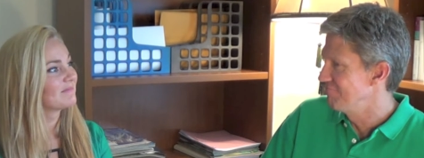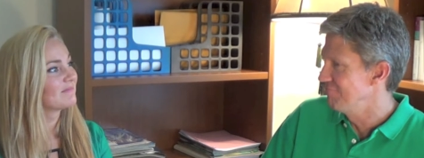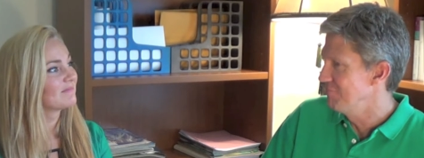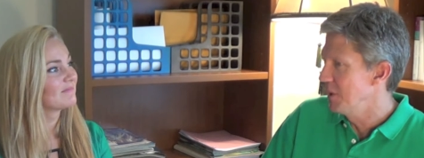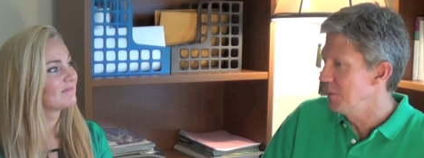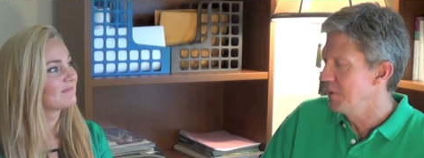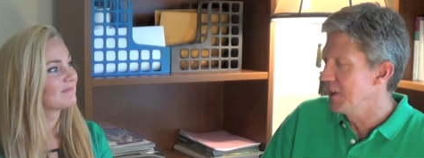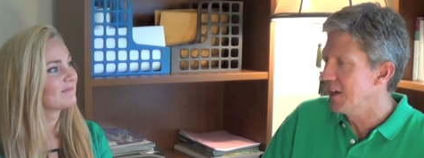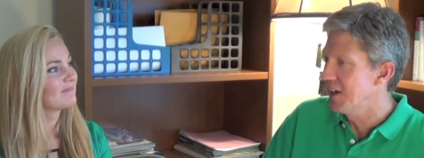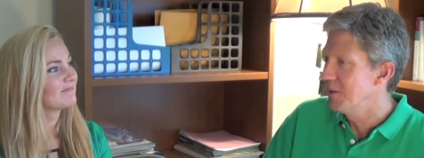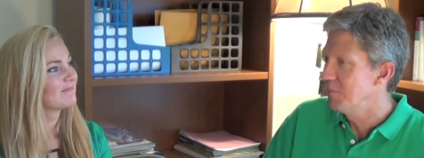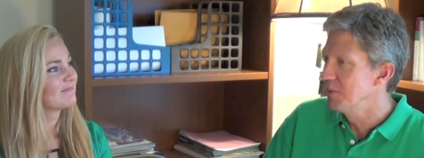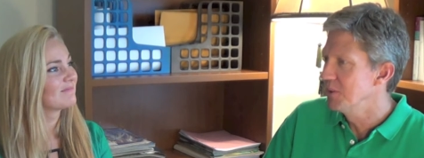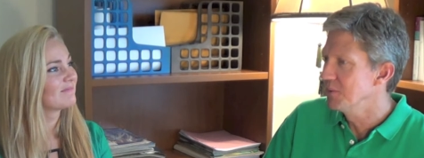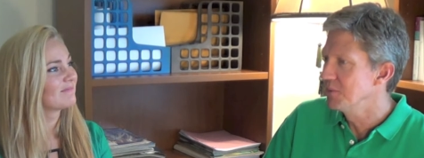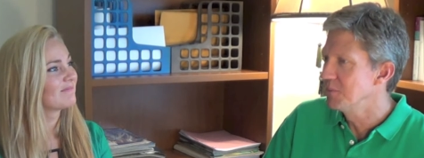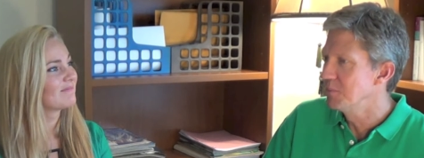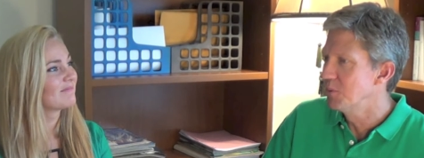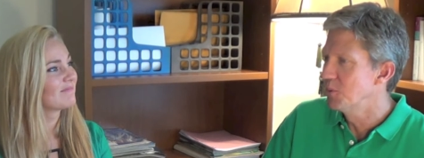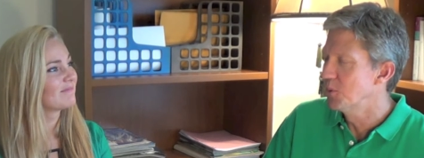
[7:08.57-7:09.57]
Speaker 1: maybe
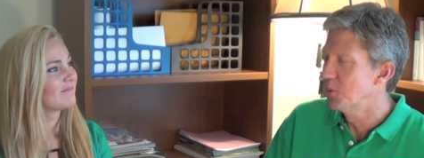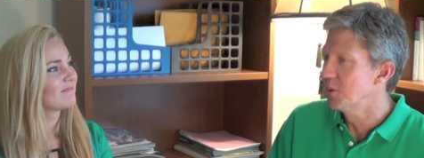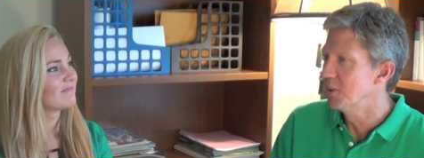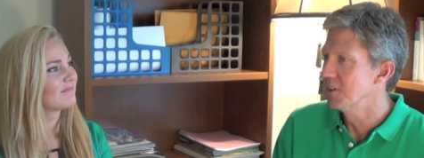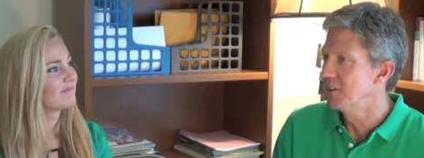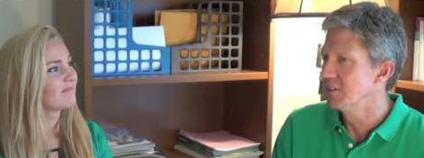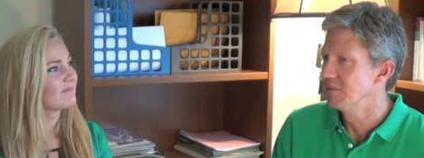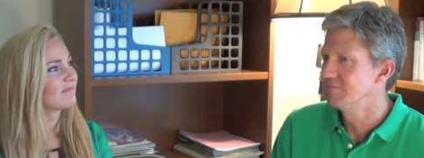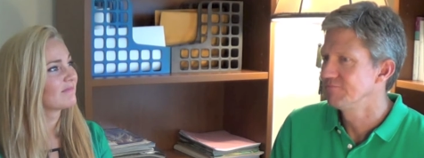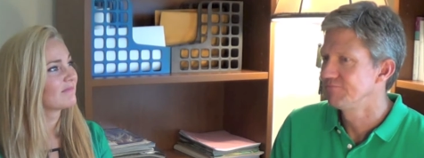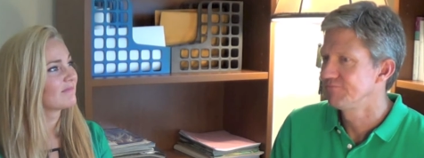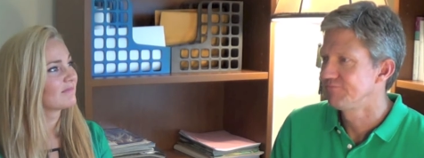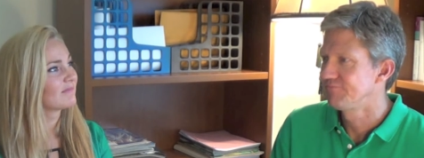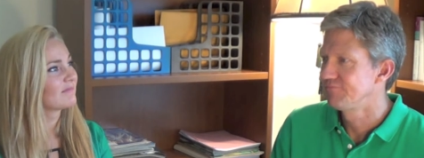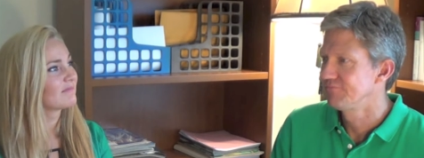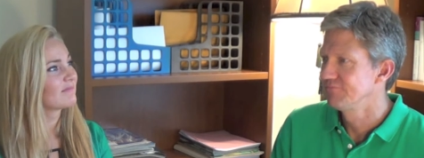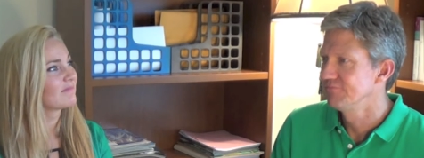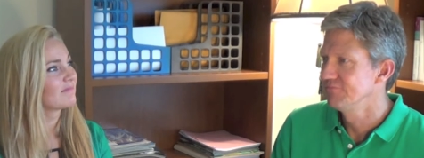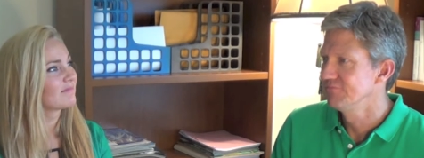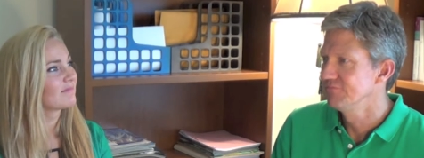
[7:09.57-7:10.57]
almost more
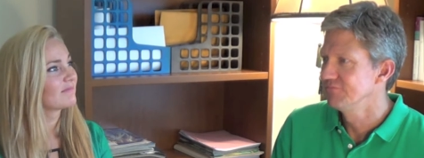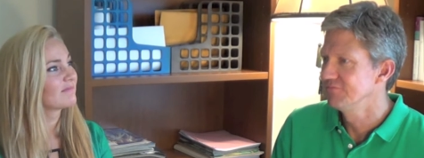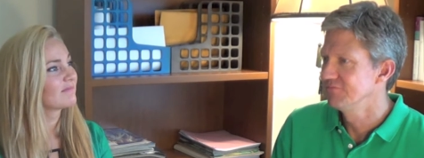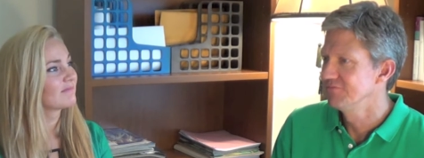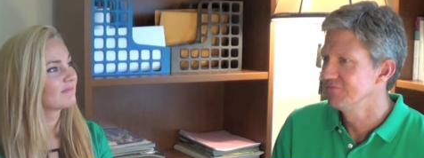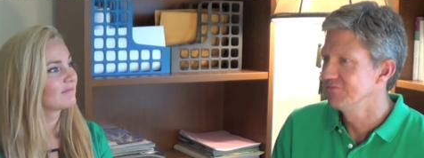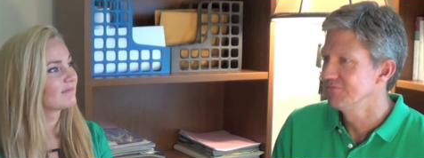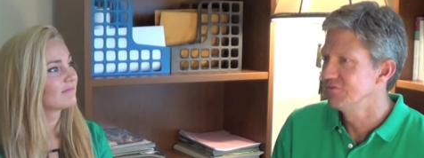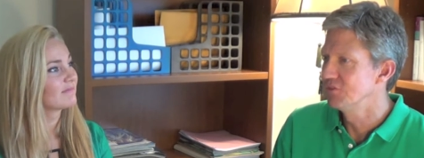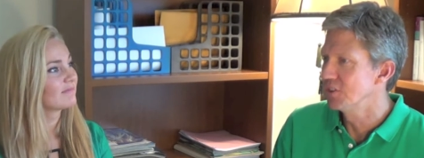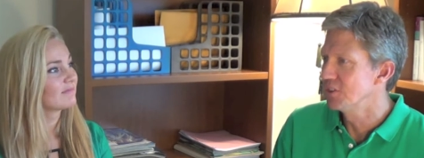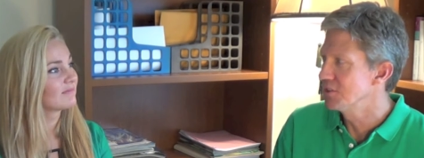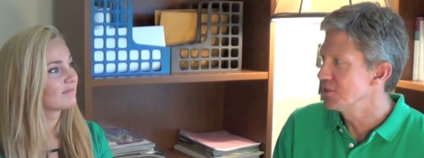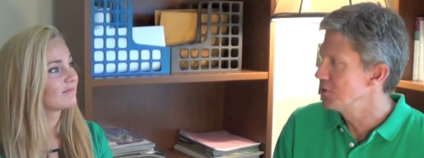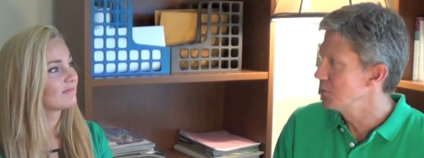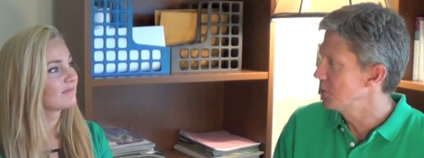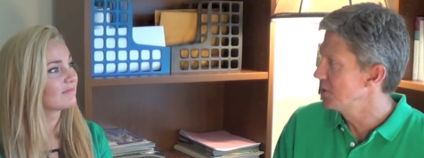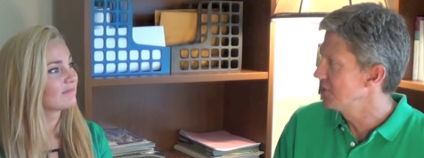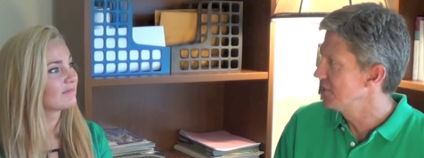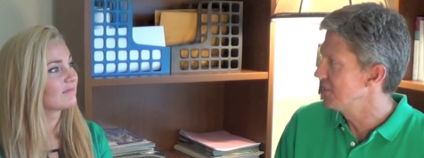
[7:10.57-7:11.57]

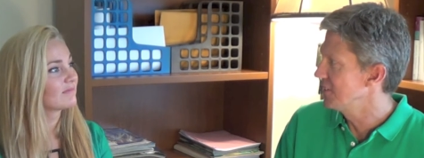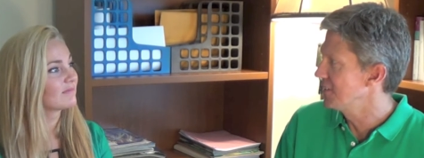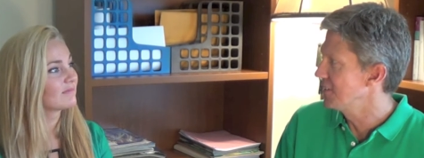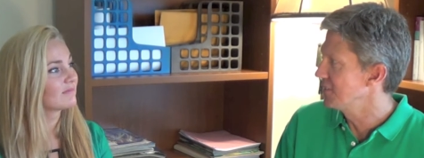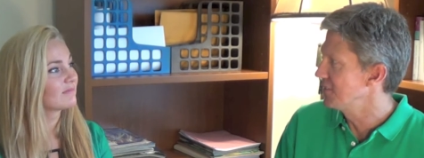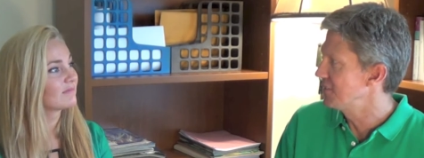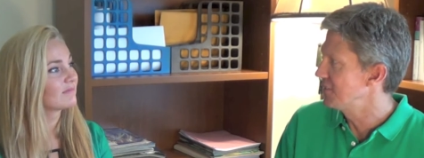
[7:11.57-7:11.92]
virtuous than the